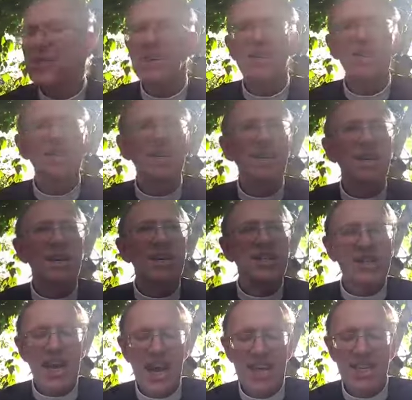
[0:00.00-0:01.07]
these
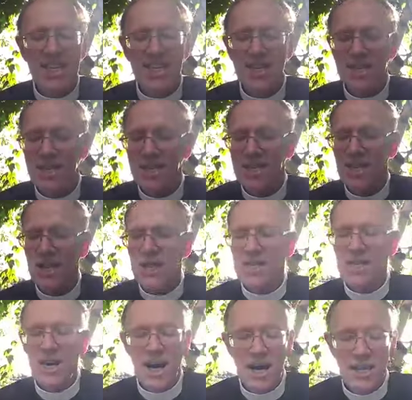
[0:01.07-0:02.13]
tests
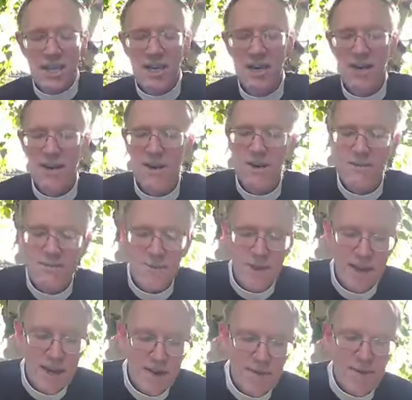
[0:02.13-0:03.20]
to other,
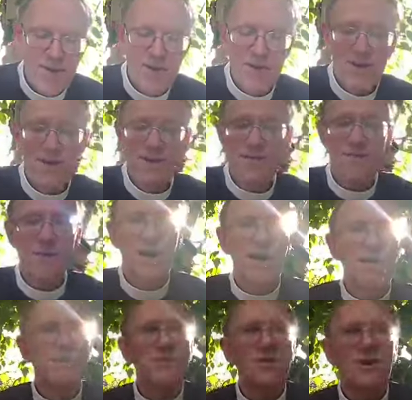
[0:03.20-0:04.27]
when you
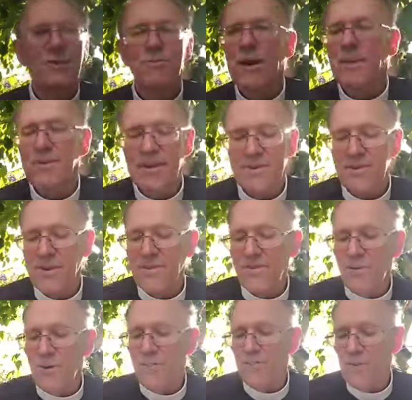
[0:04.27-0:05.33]
apply them to other people,
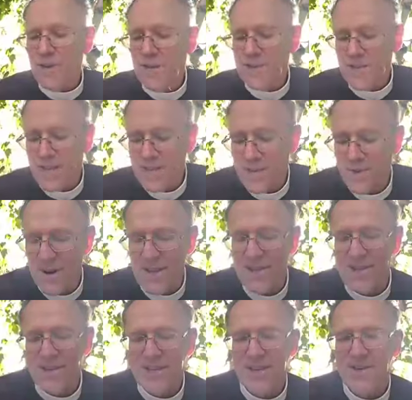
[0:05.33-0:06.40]
if we're preaching to
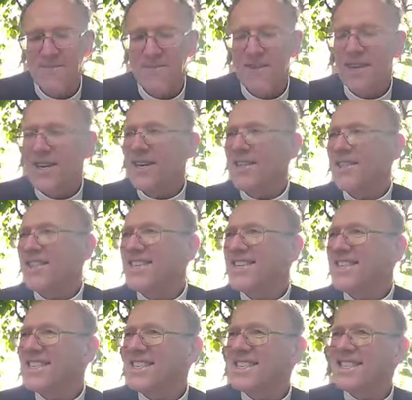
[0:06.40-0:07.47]
others.
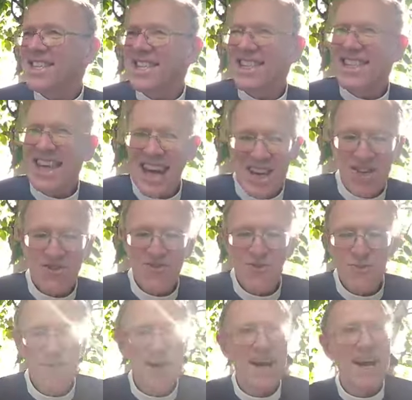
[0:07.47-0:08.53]
This is the
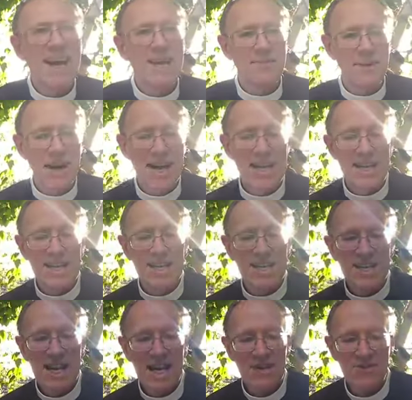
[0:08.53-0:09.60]
natural man in
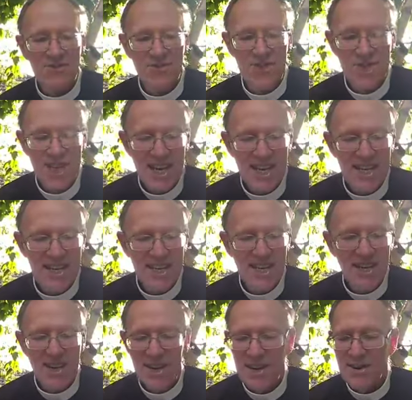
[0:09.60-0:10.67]
his natural state
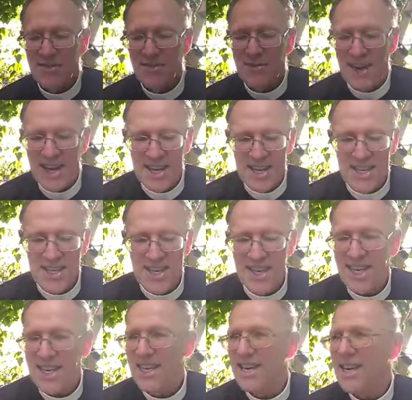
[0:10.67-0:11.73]
of
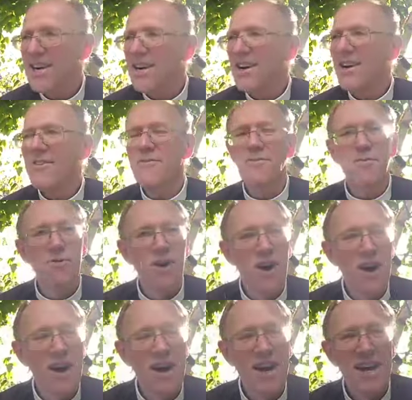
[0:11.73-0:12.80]
vanity, of
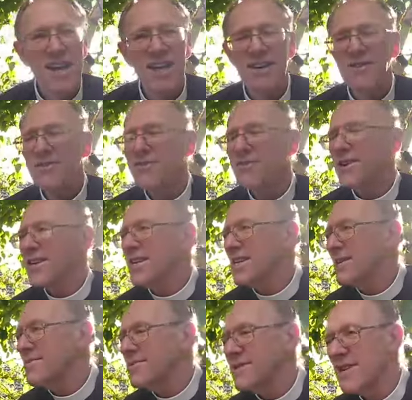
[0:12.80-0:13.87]
pride, of thinking
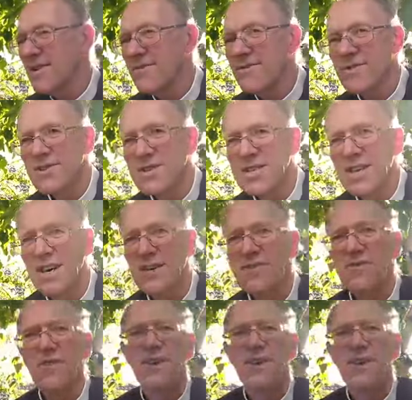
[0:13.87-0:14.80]
himself good enough,